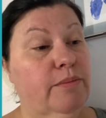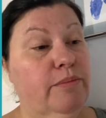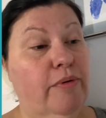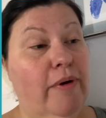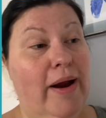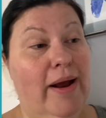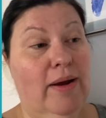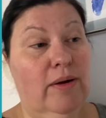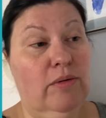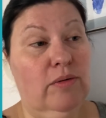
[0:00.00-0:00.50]

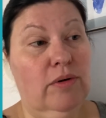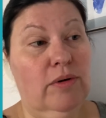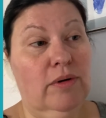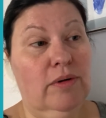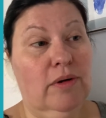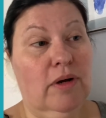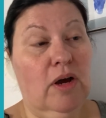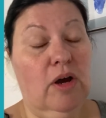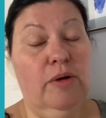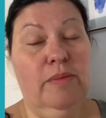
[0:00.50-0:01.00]

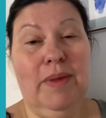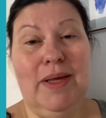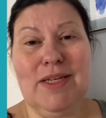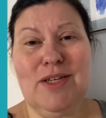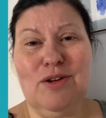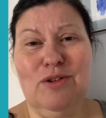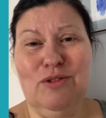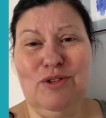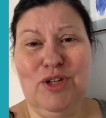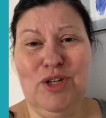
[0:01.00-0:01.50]
brown. I hope
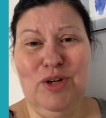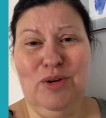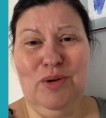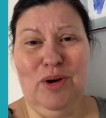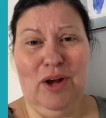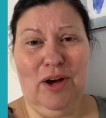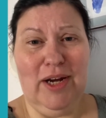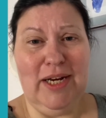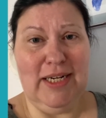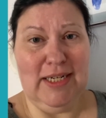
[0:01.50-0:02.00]
that's not too
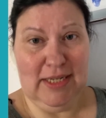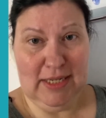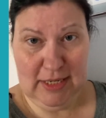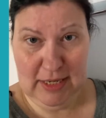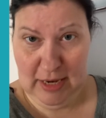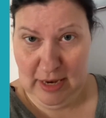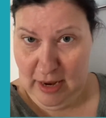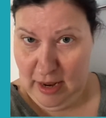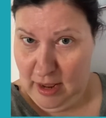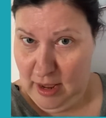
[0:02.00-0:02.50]
light.
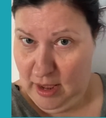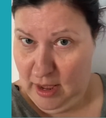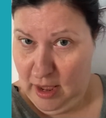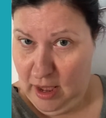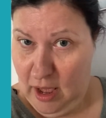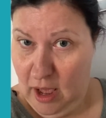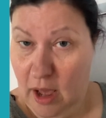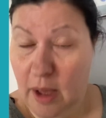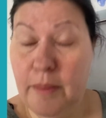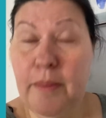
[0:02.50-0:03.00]

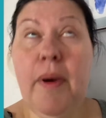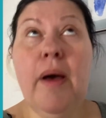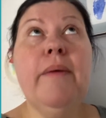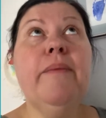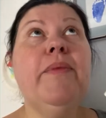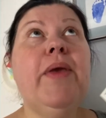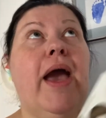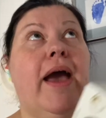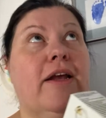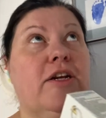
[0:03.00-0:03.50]
Um,
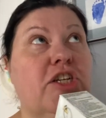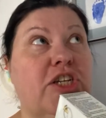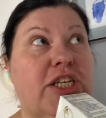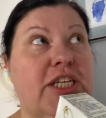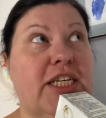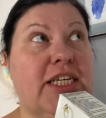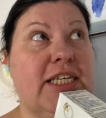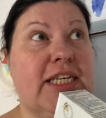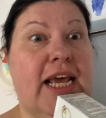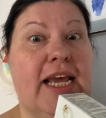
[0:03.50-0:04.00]
yeah, and just
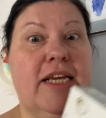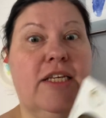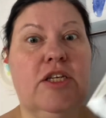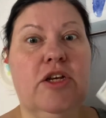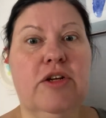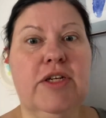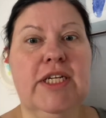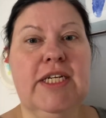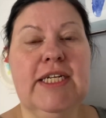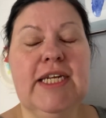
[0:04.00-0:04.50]
to say,
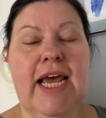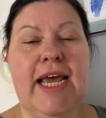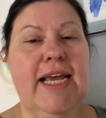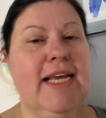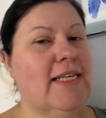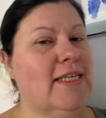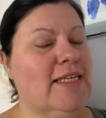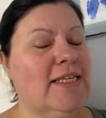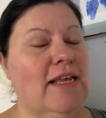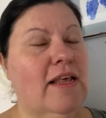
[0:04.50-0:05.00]
so
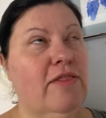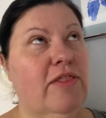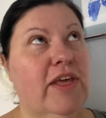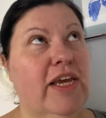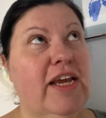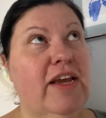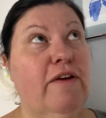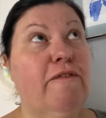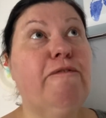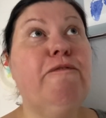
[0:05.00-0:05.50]
today's
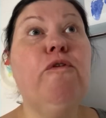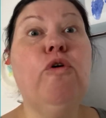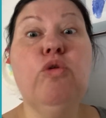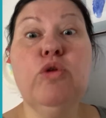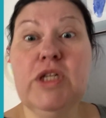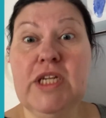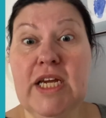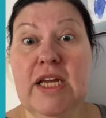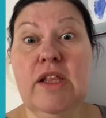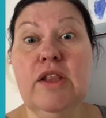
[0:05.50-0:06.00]
the
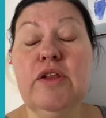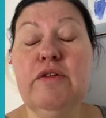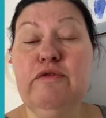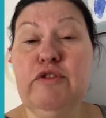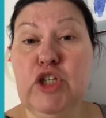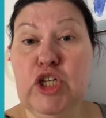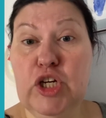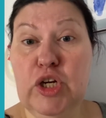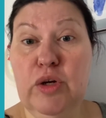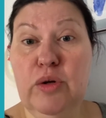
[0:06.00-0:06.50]
fourteenth
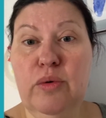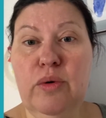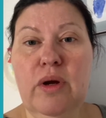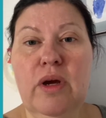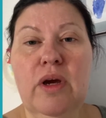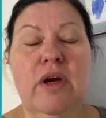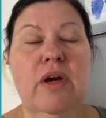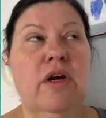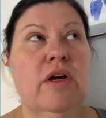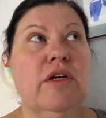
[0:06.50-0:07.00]
of
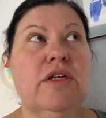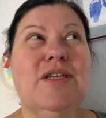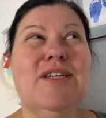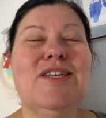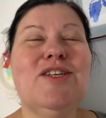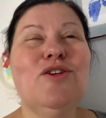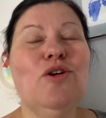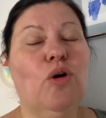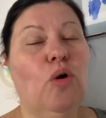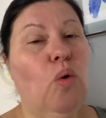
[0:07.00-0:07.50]
June, so
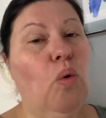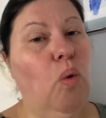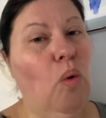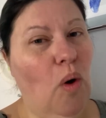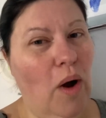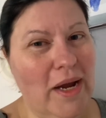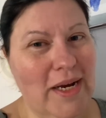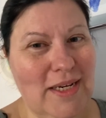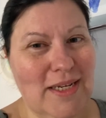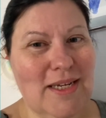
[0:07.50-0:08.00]
it's not
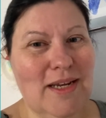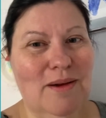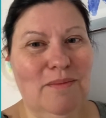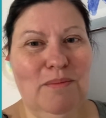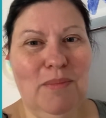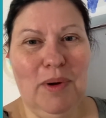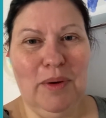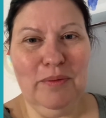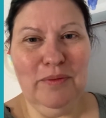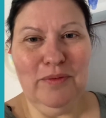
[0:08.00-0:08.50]
quite a
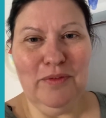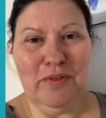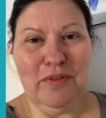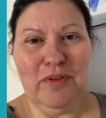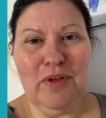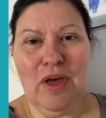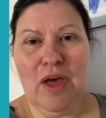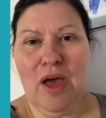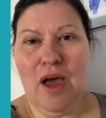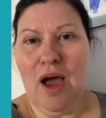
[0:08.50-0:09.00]
month,
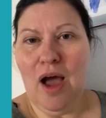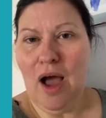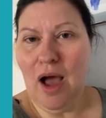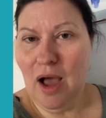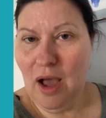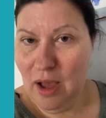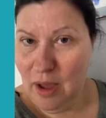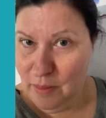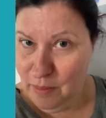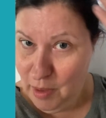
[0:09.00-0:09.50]

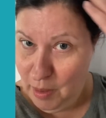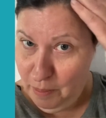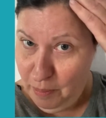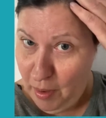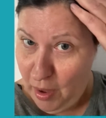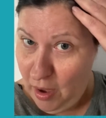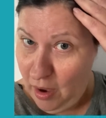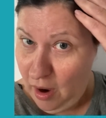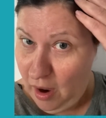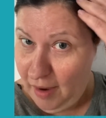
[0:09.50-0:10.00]
um,
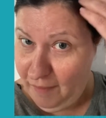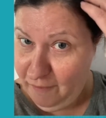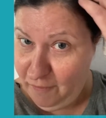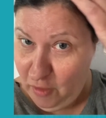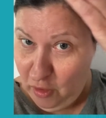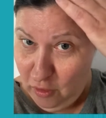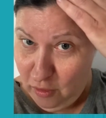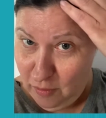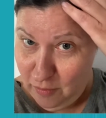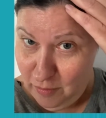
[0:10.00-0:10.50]
but I've
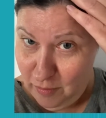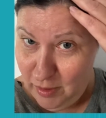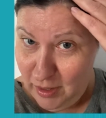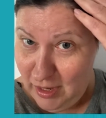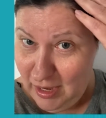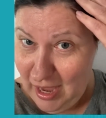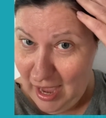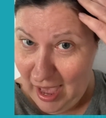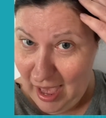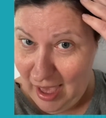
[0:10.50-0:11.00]
got,
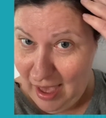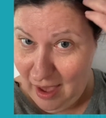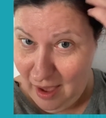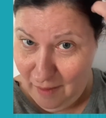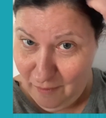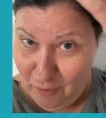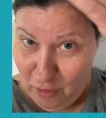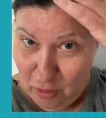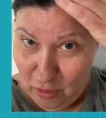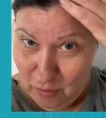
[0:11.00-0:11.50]
yeah,
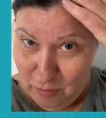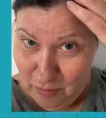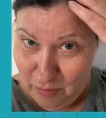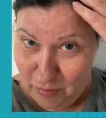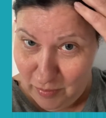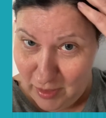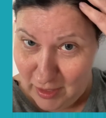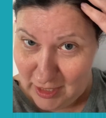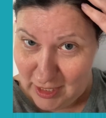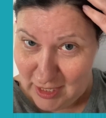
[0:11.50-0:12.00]
I've got
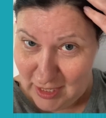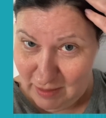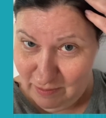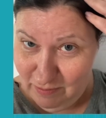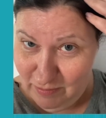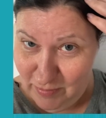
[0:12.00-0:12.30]
this